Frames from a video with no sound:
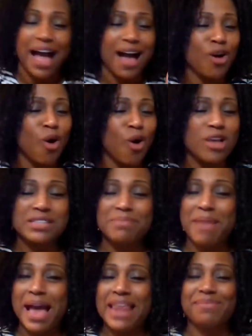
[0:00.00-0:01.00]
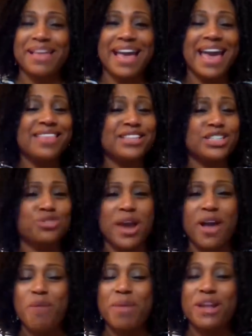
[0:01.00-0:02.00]
I call somebody and I'm like, hey, this is
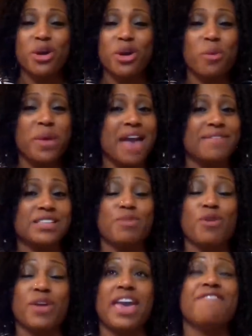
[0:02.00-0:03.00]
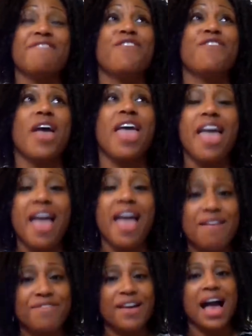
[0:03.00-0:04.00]
Ray Hope. I know we haven't spoken in forever.
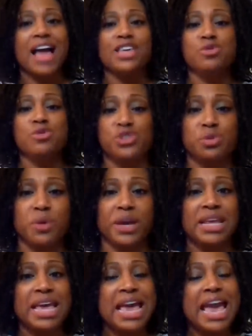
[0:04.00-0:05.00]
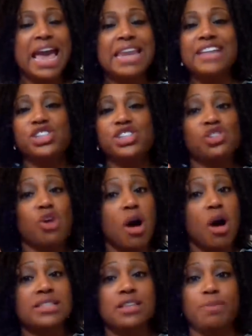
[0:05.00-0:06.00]
How you doing? And I just
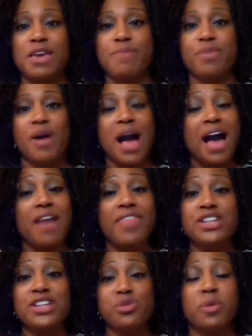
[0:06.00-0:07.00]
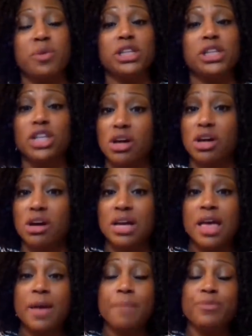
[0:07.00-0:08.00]
talk to people, how they doing. Look,
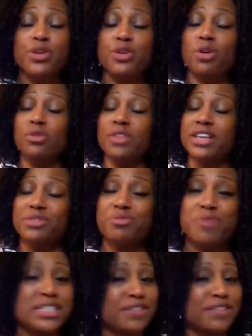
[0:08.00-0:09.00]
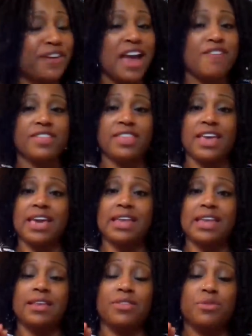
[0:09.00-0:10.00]
you know, there's a reason for
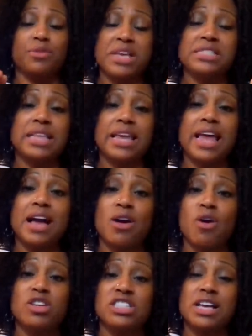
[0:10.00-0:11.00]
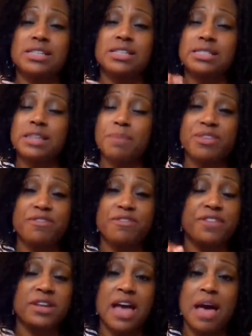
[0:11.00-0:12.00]
everything, and the reason that I call is because something
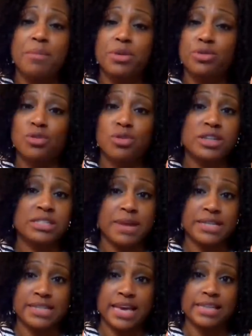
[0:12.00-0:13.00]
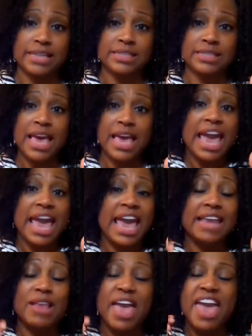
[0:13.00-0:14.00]
phenomenal crossed my desk.
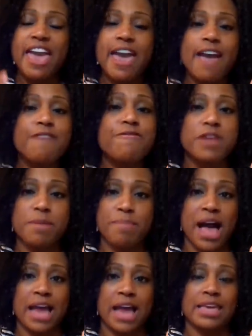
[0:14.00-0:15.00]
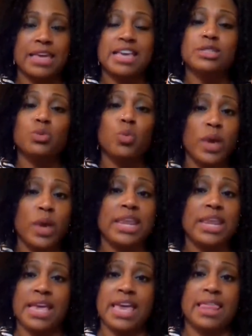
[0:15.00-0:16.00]
And everybody is
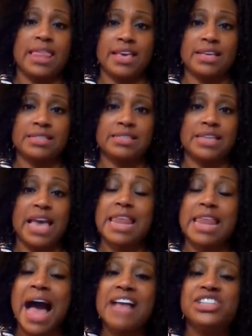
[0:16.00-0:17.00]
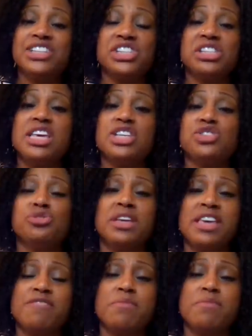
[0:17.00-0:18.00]
winning in this. And I just need you
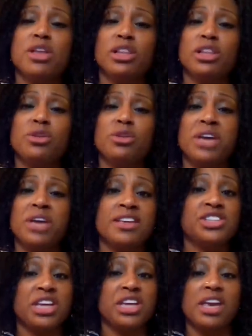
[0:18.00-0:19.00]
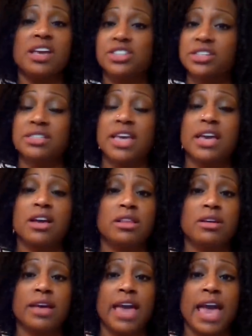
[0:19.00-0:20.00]
to give me a little energy and just take a
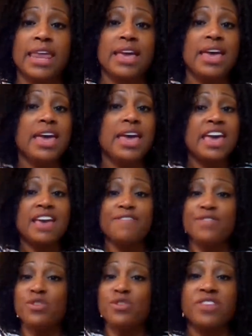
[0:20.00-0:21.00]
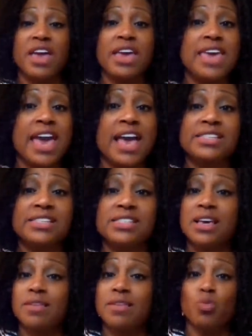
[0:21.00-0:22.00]
look at it. If you say yes,
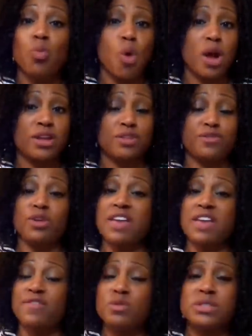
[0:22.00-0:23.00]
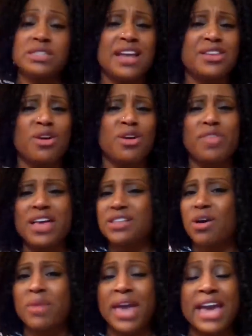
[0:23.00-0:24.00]
wonderful. If you say no, that's
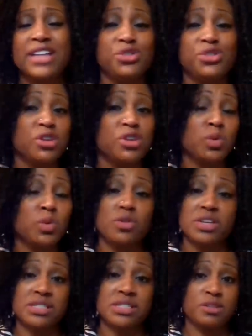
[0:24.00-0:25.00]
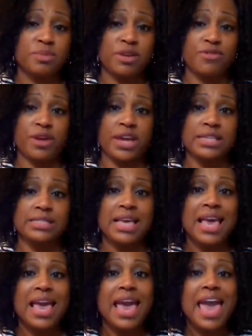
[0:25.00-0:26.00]
okay too, because we're going to still be
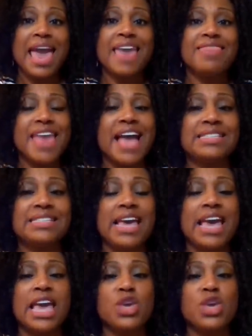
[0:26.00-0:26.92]
friends. And that's it.